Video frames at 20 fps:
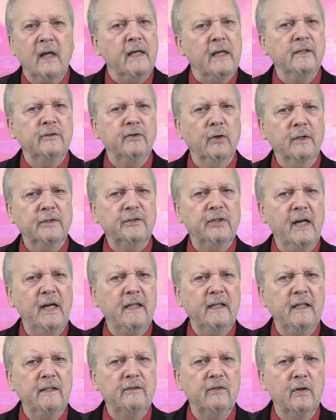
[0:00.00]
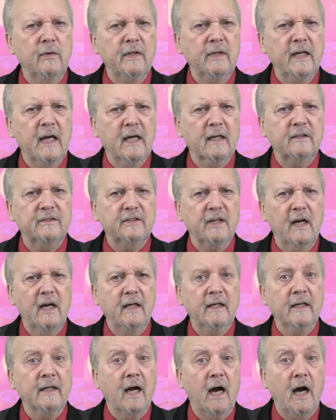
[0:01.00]
Is your Chinese zodiac
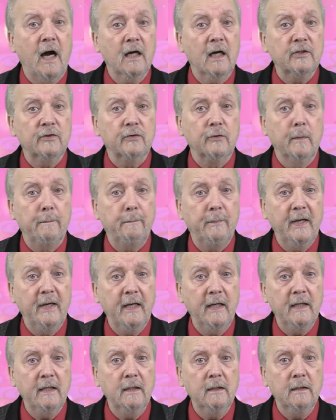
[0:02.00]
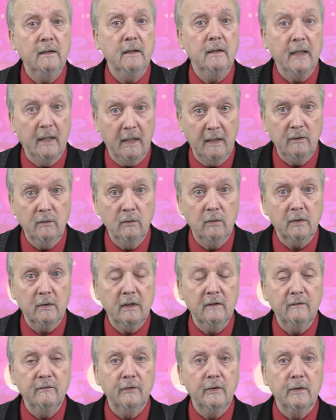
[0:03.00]
sign an ox or a pig? And are you
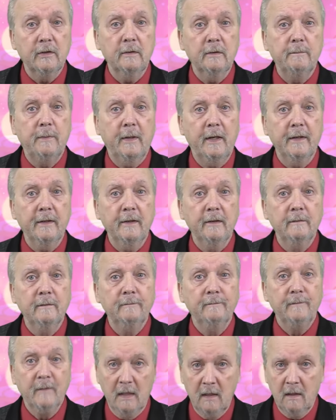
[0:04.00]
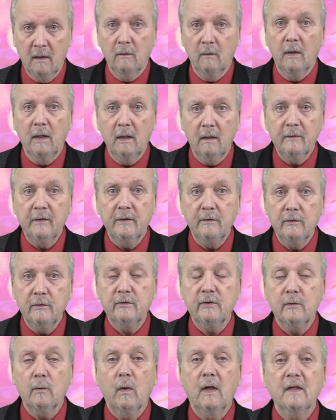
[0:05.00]
looking for a good partner? Well, then you
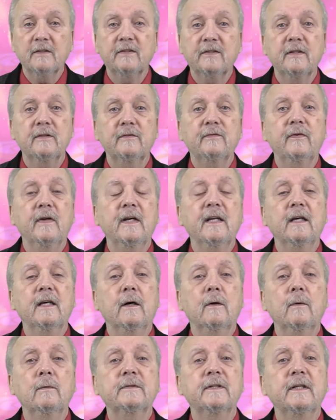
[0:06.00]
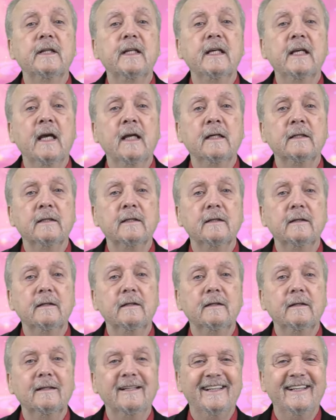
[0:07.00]
should watch this video to the end.
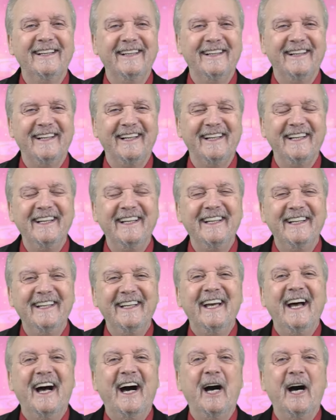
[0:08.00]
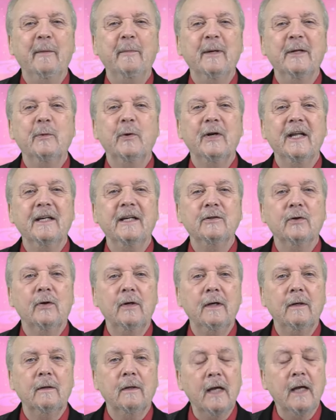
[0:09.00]
Hi, I'm Edward A.
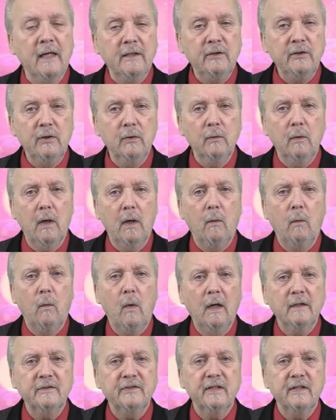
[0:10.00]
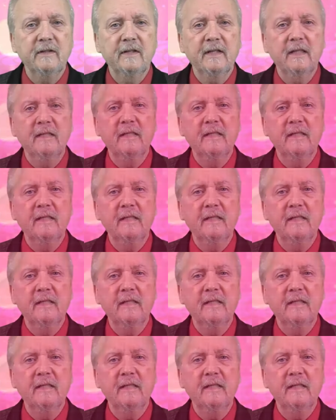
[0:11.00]
Doyle, and you are watching the